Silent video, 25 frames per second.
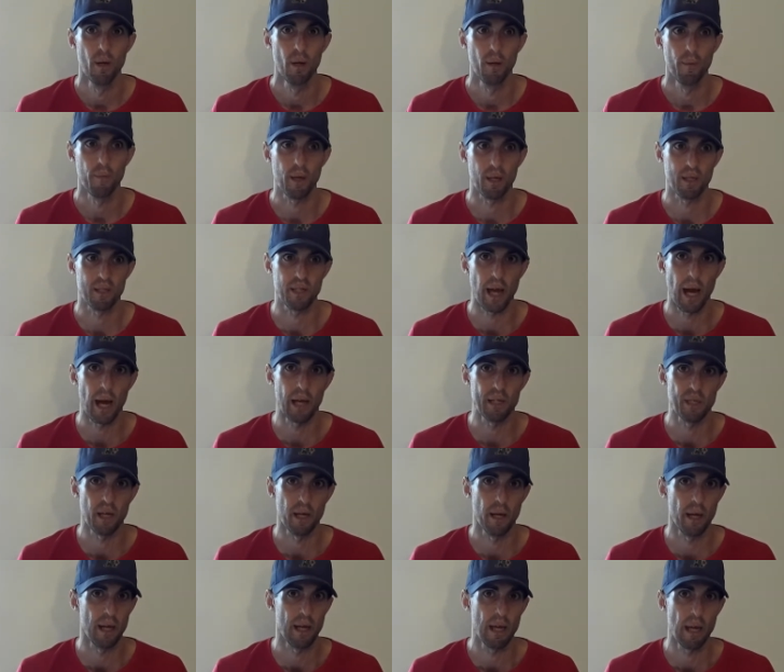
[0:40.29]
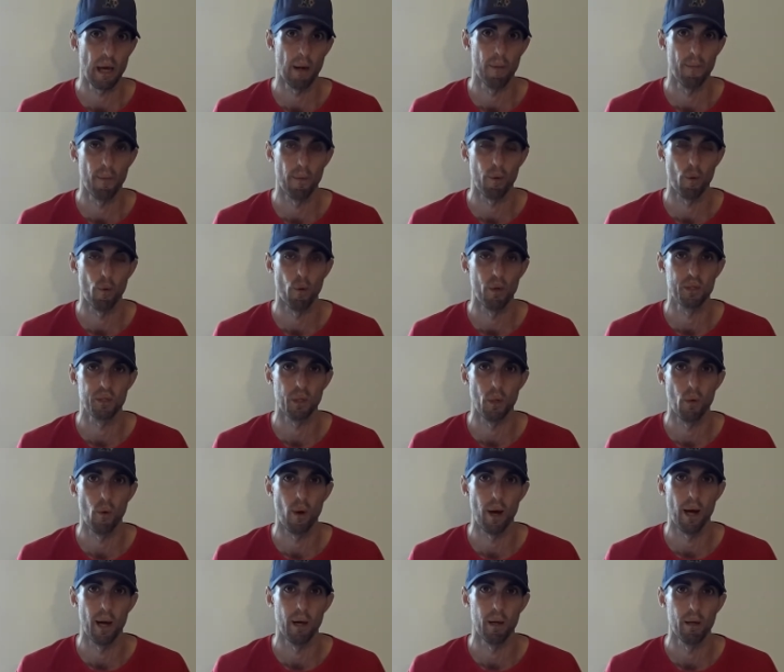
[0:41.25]
because guys are going to get him every once in a
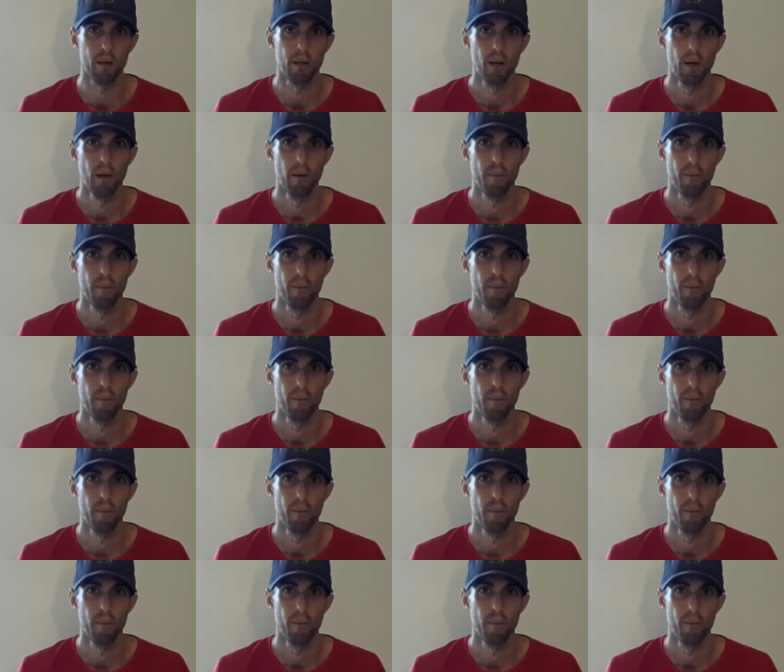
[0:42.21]
while.